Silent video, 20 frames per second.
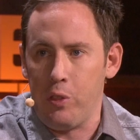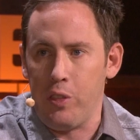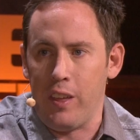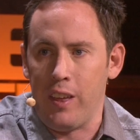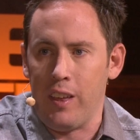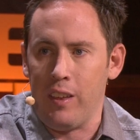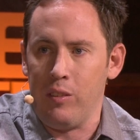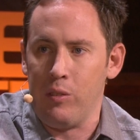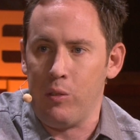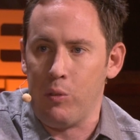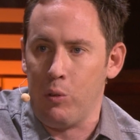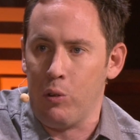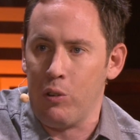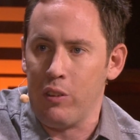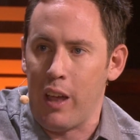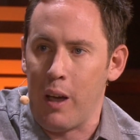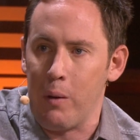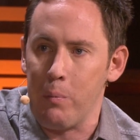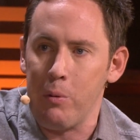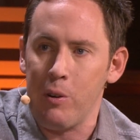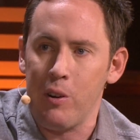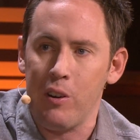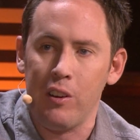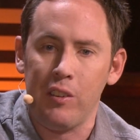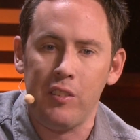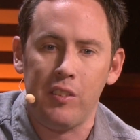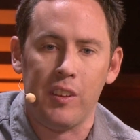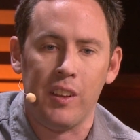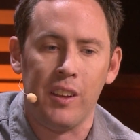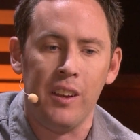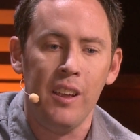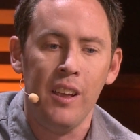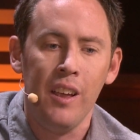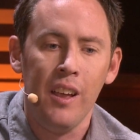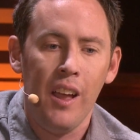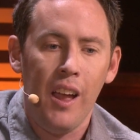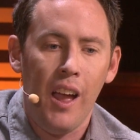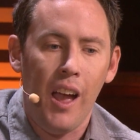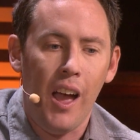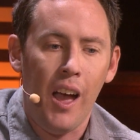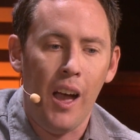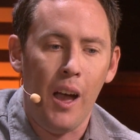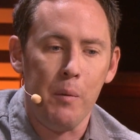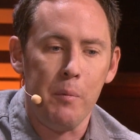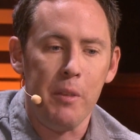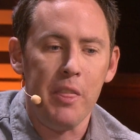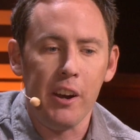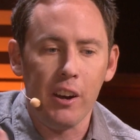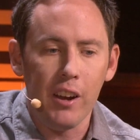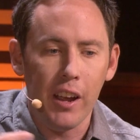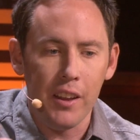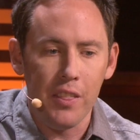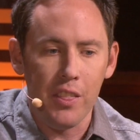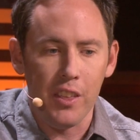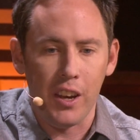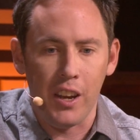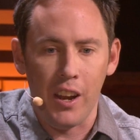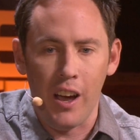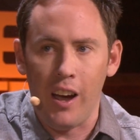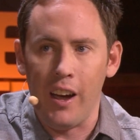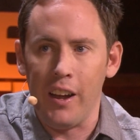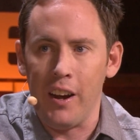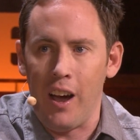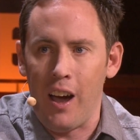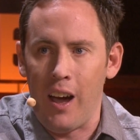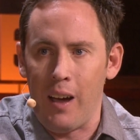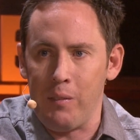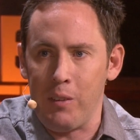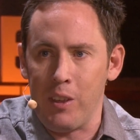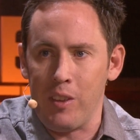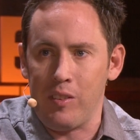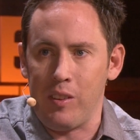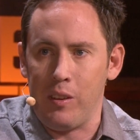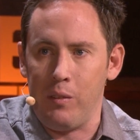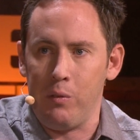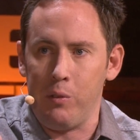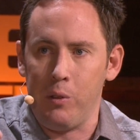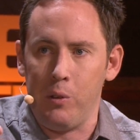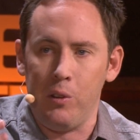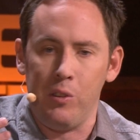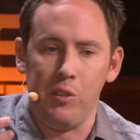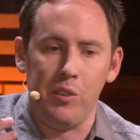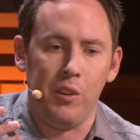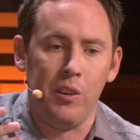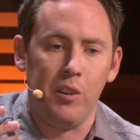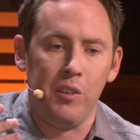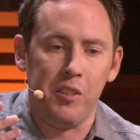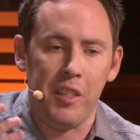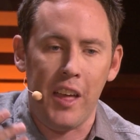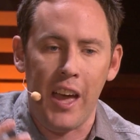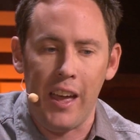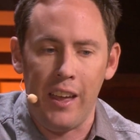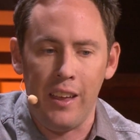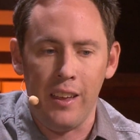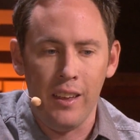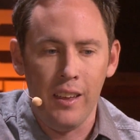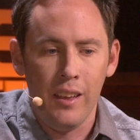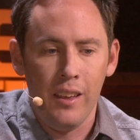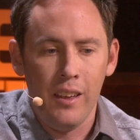things through Clout perks, and they're kind of the non-obvious influencers that